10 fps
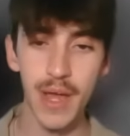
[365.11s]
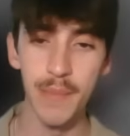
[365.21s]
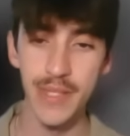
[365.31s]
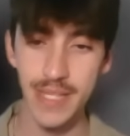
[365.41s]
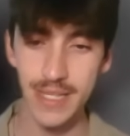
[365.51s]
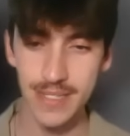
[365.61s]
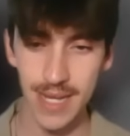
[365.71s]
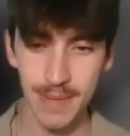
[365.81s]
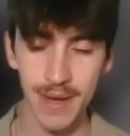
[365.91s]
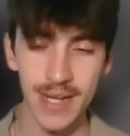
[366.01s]
but this
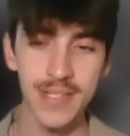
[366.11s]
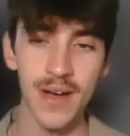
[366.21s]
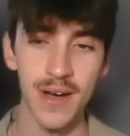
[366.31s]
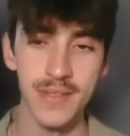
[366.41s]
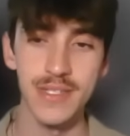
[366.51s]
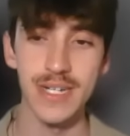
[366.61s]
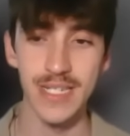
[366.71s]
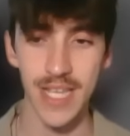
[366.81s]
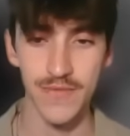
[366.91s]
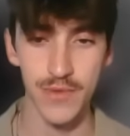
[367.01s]
time I am
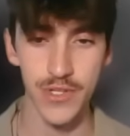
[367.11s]
unsuccessful.